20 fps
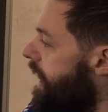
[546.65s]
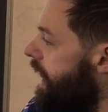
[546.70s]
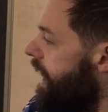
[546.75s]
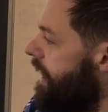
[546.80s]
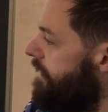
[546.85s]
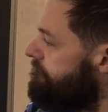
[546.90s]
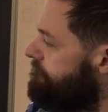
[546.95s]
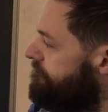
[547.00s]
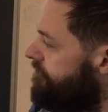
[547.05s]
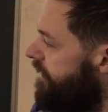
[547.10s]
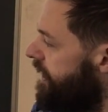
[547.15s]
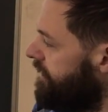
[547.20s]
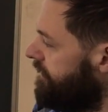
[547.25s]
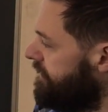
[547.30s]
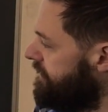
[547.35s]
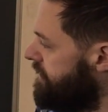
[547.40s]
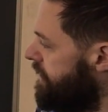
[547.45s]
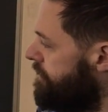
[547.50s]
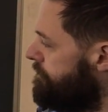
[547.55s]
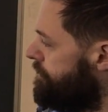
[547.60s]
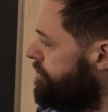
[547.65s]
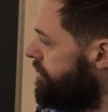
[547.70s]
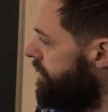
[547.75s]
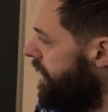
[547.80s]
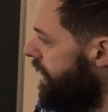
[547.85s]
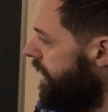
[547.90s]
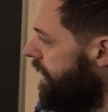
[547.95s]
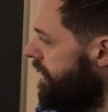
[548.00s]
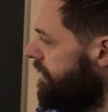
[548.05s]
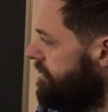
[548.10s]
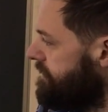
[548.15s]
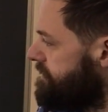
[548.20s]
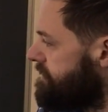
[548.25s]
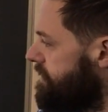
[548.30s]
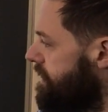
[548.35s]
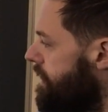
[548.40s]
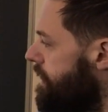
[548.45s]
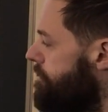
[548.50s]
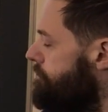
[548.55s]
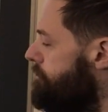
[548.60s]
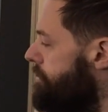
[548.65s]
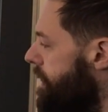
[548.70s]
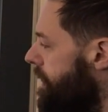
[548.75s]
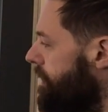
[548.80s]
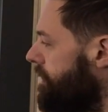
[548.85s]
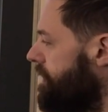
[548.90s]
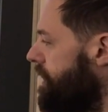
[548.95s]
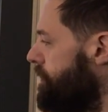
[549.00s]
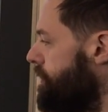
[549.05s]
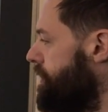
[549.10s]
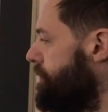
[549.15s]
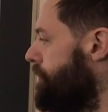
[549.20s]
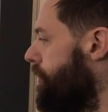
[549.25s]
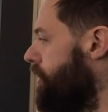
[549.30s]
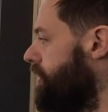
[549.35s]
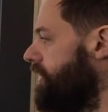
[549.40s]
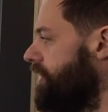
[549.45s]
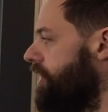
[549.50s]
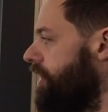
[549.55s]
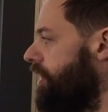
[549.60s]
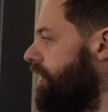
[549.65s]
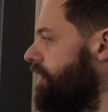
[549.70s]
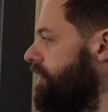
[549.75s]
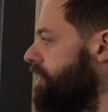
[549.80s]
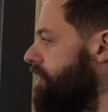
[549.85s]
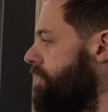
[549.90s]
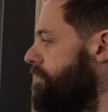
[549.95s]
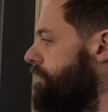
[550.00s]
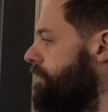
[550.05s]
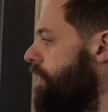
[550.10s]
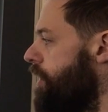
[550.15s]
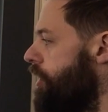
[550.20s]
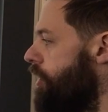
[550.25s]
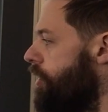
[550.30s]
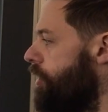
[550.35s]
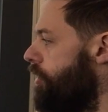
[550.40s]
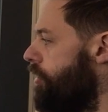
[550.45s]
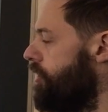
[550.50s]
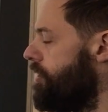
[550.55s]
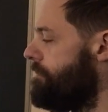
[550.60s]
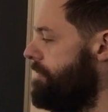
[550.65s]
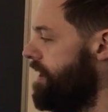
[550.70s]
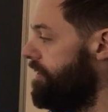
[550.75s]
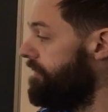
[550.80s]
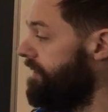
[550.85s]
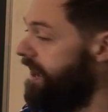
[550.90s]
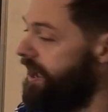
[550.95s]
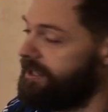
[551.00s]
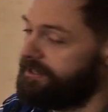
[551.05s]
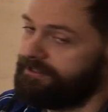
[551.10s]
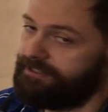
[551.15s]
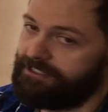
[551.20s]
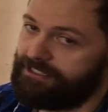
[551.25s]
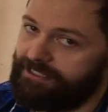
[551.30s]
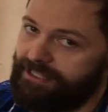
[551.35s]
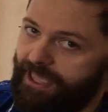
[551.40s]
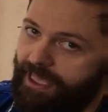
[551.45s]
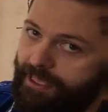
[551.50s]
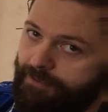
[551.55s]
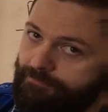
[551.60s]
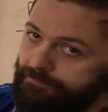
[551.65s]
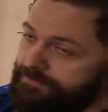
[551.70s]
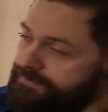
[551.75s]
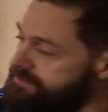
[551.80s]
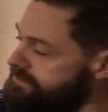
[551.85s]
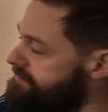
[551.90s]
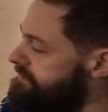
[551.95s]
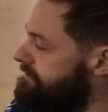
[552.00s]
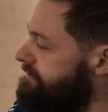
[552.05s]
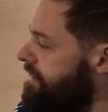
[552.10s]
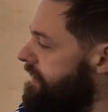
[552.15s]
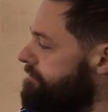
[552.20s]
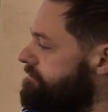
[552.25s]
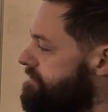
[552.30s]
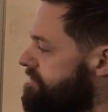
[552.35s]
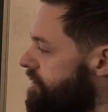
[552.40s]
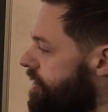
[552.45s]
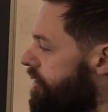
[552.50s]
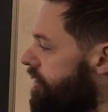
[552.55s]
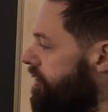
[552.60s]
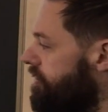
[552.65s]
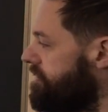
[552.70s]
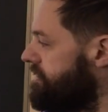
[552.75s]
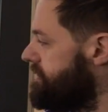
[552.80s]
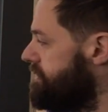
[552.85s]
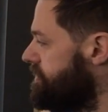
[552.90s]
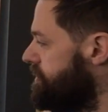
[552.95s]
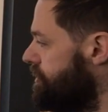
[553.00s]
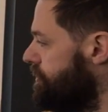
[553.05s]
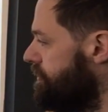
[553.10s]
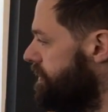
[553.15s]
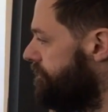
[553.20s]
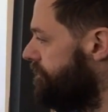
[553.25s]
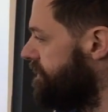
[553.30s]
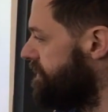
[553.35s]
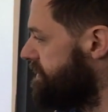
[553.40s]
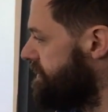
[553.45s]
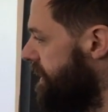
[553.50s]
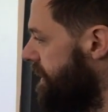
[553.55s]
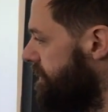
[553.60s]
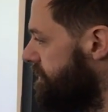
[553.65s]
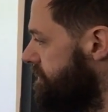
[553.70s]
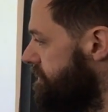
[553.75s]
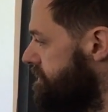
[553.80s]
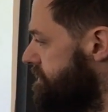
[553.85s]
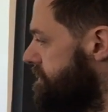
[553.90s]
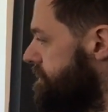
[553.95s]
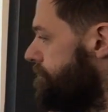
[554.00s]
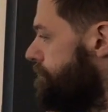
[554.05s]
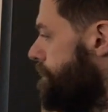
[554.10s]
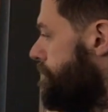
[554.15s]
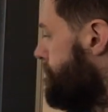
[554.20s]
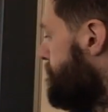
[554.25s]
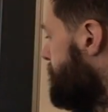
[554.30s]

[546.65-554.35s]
And finally, number 8, Merrily We Roll Along, or Mary Had a Little Lamb. Same song, 2 different titles.